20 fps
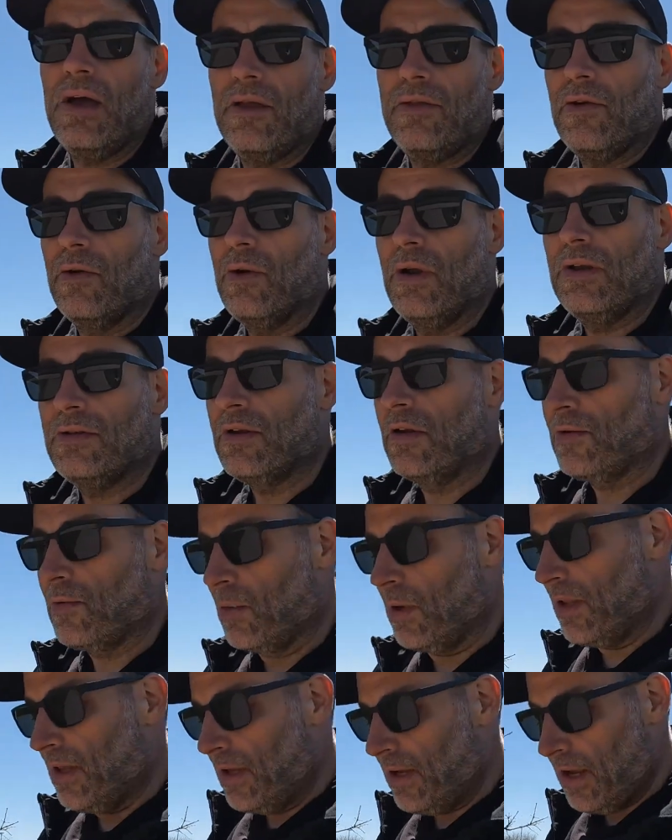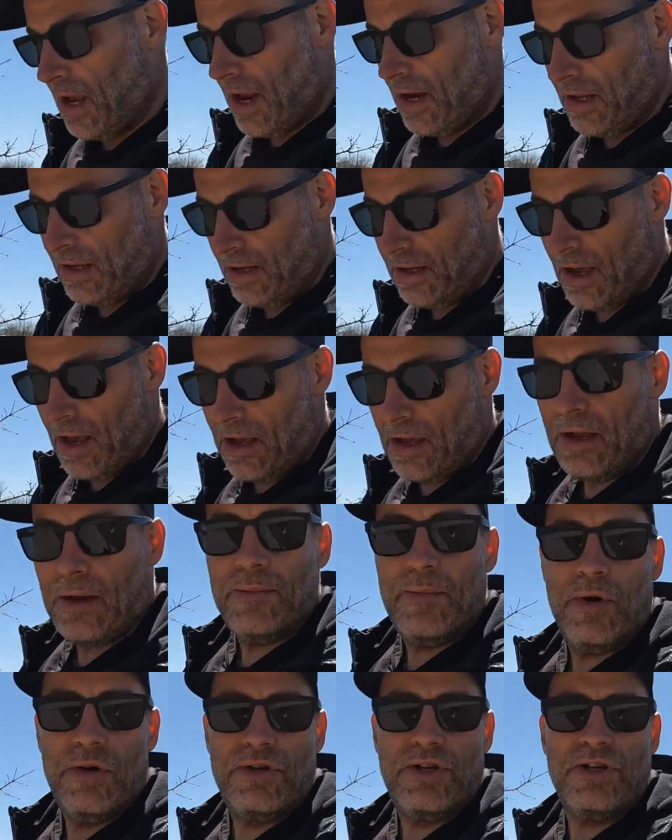There isn't really any
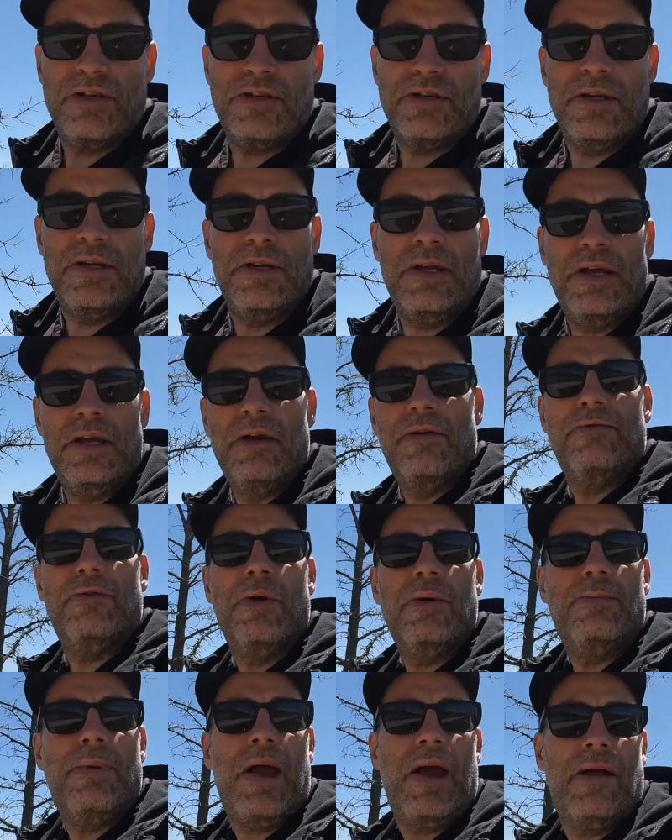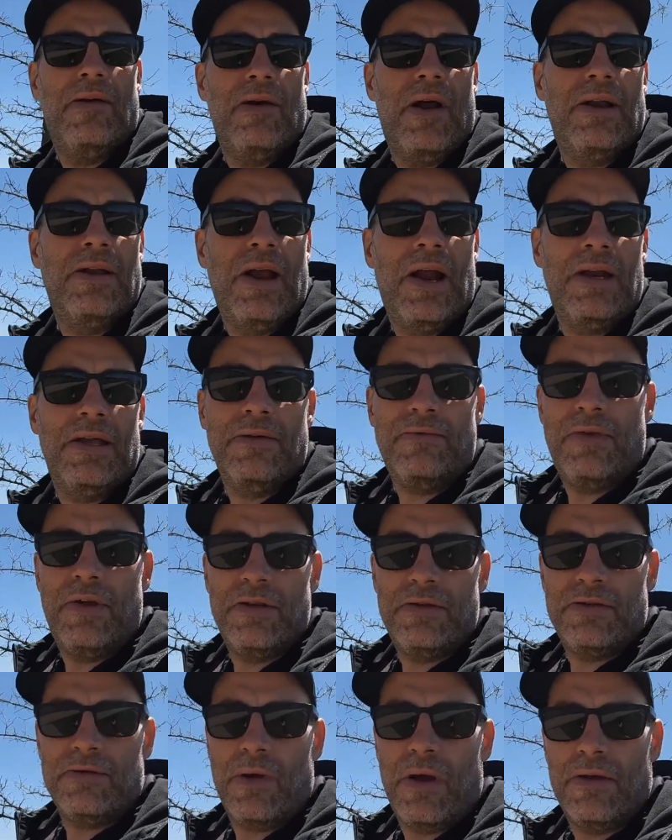emergency need of repair on any of
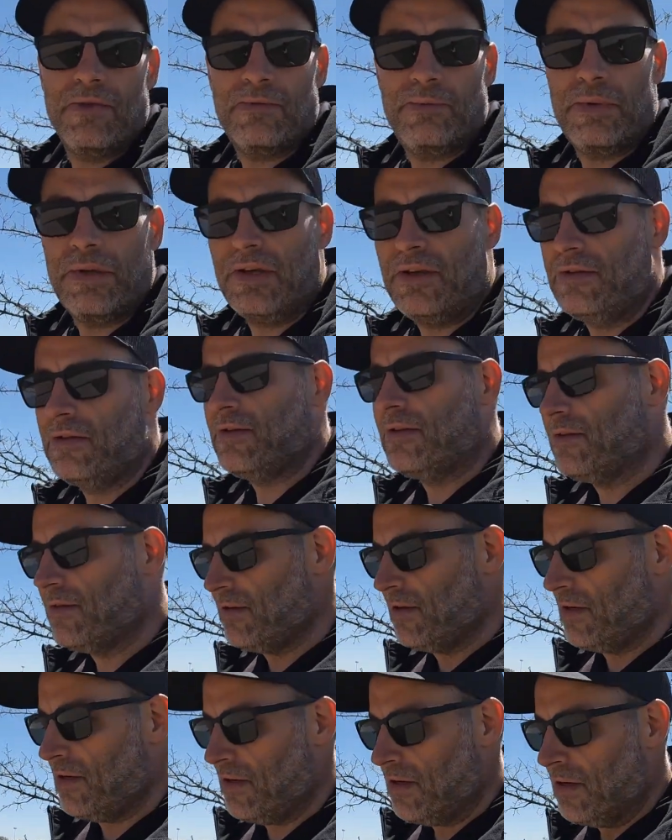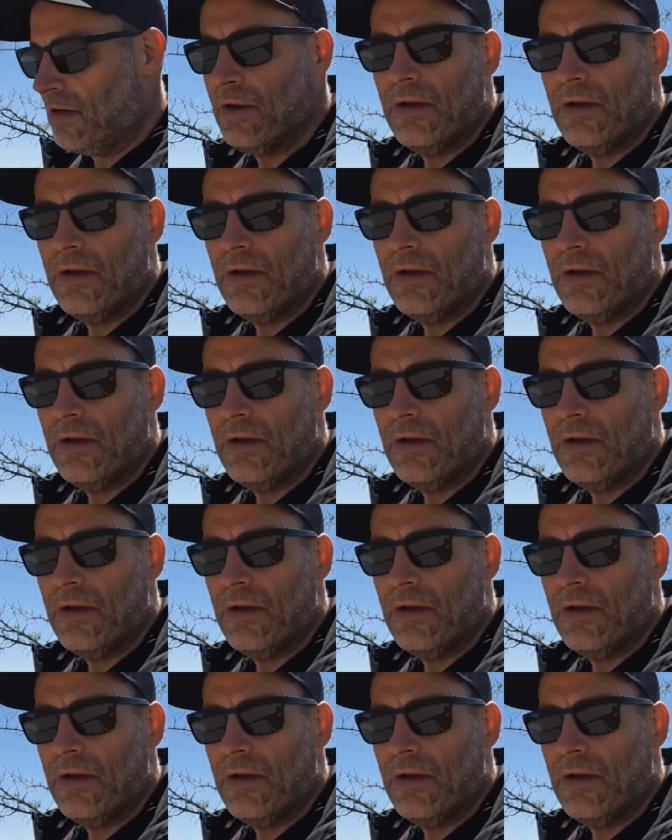it, so I was pleased to see